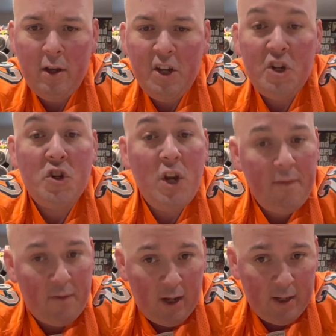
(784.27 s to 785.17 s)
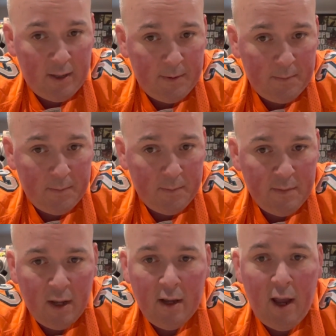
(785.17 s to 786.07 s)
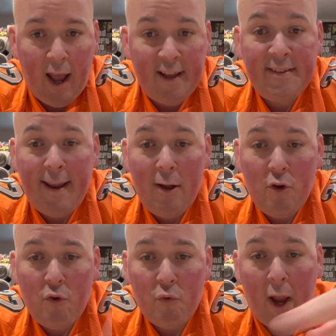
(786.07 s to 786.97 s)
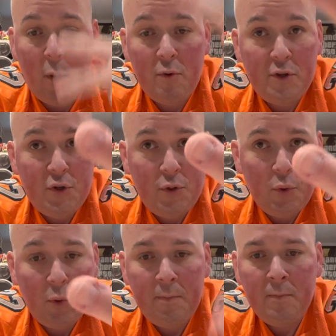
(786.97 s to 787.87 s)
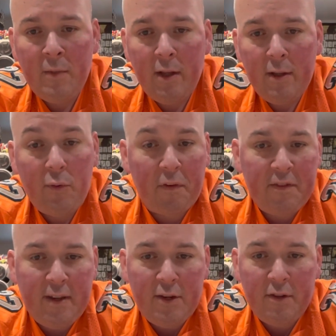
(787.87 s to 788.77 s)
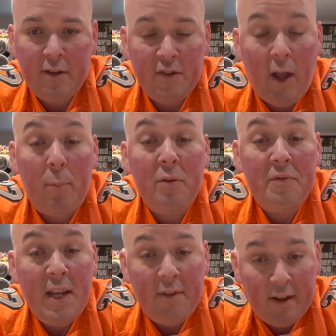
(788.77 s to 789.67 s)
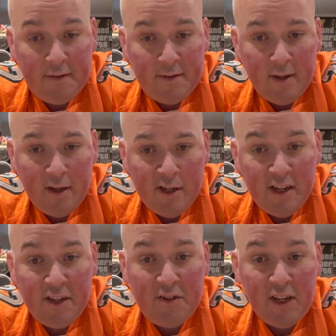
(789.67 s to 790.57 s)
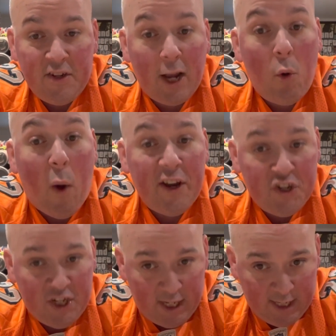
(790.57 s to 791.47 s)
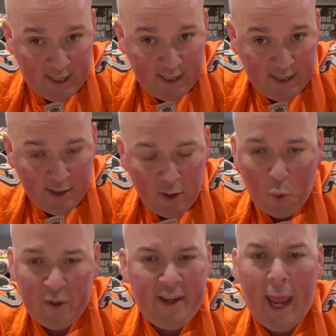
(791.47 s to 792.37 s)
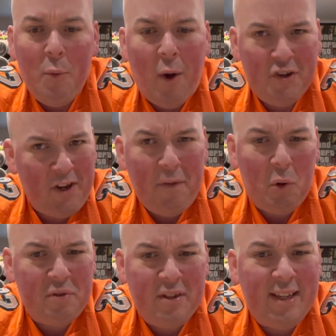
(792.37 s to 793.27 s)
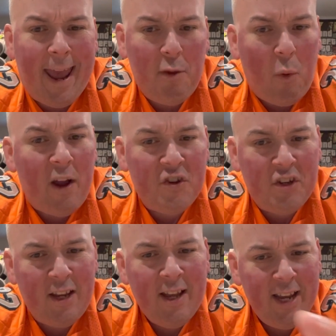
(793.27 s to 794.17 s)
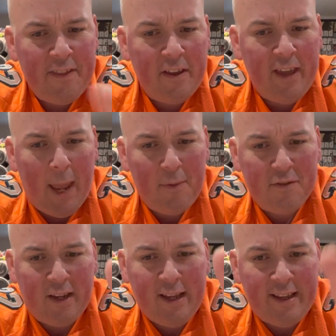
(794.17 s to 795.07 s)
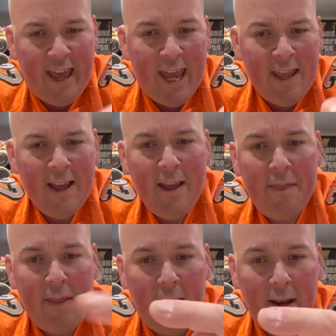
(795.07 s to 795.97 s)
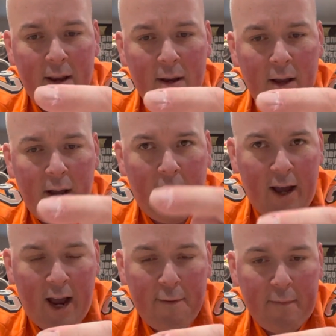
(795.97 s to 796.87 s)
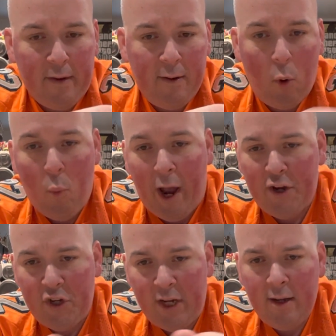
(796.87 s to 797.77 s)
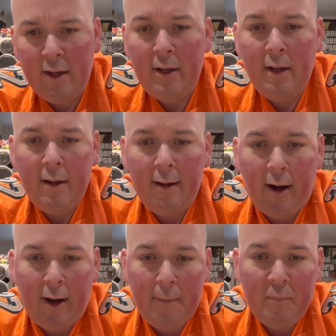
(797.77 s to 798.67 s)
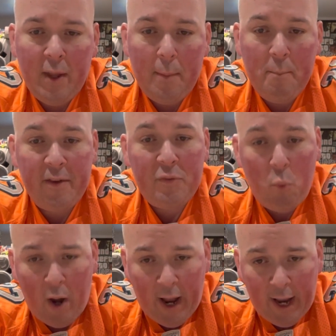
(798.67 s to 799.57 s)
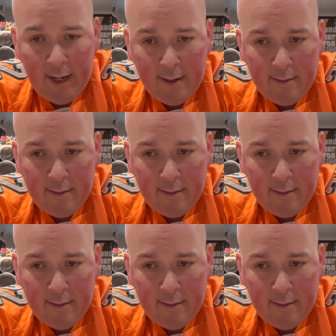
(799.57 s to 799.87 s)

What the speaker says: Shiva. Estelle, round 2. These are all the stages. Double Divas. DJ Kwashi. Or K-Washi. I thought it was K-Washi in the game. There's like a K, then a hyphen, Washi. All right. Miss Y.